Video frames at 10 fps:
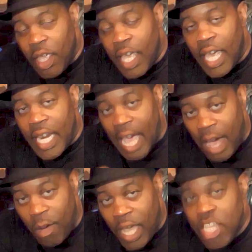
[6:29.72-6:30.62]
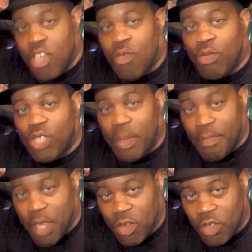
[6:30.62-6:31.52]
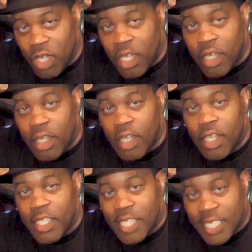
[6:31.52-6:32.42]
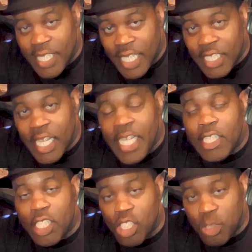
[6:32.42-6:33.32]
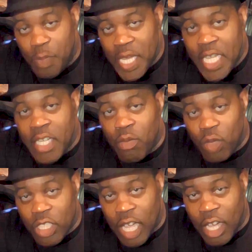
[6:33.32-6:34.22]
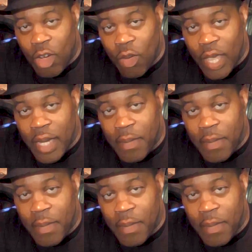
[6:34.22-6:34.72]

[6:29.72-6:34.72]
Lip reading: and how I use the music to dictate the speed at which I go at.